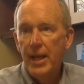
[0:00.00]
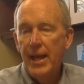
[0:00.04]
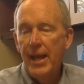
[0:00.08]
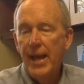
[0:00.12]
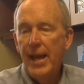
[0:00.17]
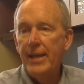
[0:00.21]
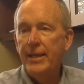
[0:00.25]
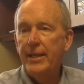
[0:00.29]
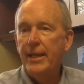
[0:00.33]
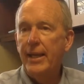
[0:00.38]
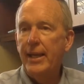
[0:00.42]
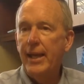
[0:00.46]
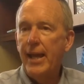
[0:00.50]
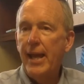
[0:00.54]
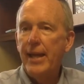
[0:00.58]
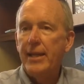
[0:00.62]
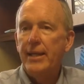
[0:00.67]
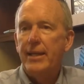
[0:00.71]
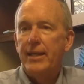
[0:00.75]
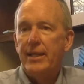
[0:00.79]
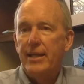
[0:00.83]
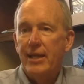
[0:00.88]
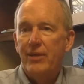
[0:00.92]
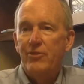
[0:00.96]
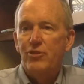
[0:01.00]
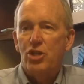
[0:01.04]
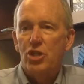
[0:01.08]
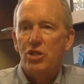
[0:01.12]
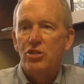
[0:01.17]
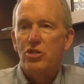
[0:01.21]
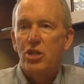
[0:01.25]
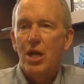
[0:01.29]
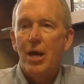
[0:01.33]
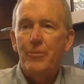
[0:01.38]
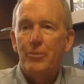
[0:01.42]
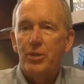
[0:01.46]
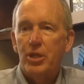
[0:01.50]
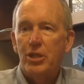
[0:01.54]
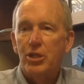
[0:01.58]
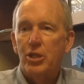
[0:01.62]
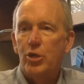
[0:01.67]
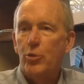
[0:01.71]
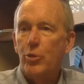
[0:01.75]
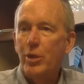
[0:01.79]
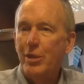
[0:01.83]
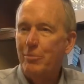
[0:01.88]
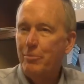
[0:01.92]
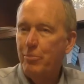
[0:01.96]
and it gives you something to
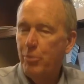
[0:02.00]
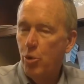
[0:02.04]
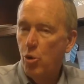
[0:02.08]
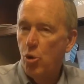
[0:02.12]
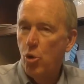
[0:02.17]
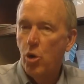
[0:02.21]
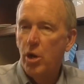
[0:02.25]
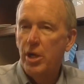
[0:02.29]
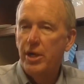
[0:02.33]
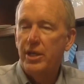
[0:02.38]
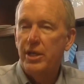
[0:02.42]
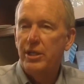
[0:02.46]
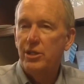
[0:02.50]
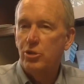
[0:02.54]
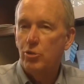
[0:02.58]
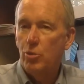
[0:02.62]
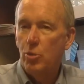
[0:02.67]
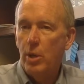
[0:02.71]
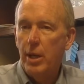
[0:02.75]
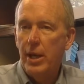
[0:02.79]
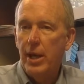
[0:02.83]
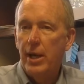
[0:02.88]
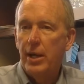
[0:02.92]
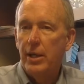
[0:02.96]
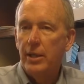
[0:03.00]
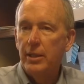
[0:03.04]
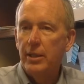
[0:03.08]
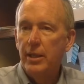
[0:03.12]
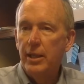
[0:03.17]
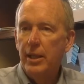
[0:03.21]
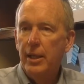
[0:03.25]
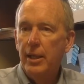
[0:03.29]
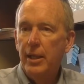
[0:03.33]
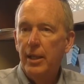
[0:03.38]
report as well,